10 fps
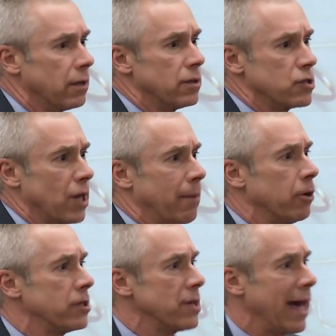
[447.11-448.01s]
to
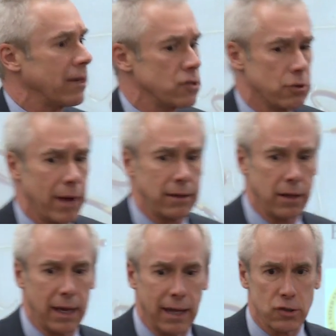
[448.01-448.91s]
cyber attacks directed
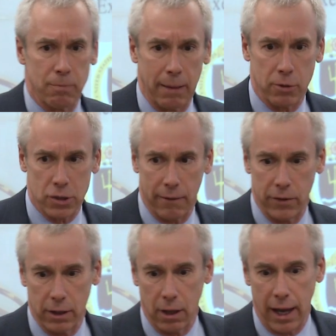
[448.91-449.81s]
against members of
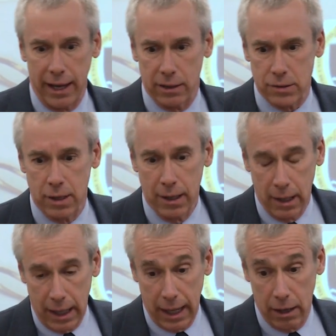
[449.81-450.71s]
the alliance.
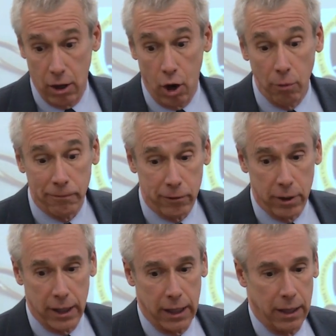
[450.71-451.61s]
And
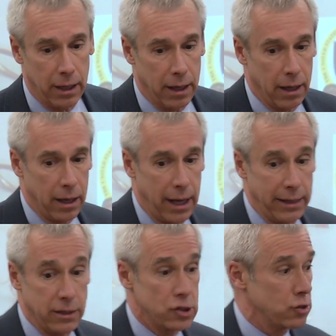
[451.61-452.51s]
hopefully I
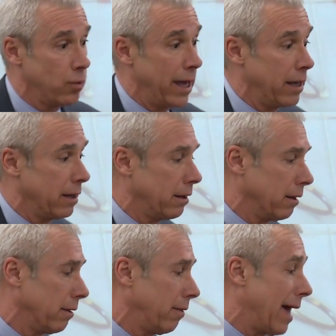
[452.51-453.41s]
dissuaded
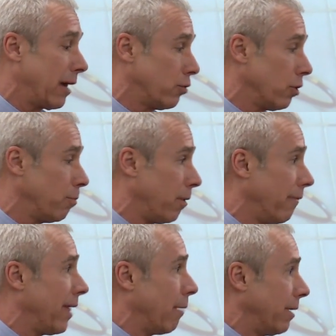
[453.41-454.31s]
that group
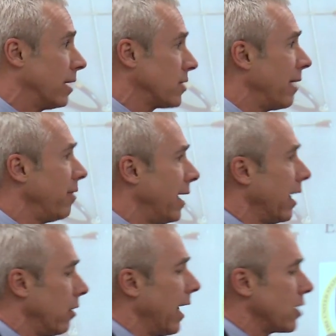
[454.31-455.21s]
of that, because I think
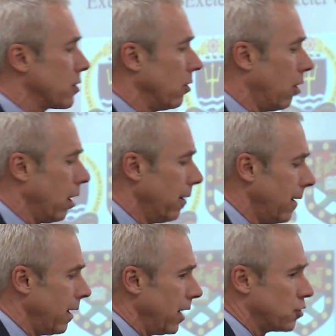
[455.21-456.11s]
international law
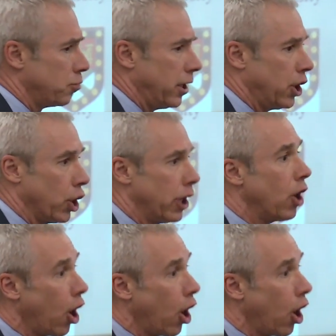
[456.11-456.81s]
is pretty good,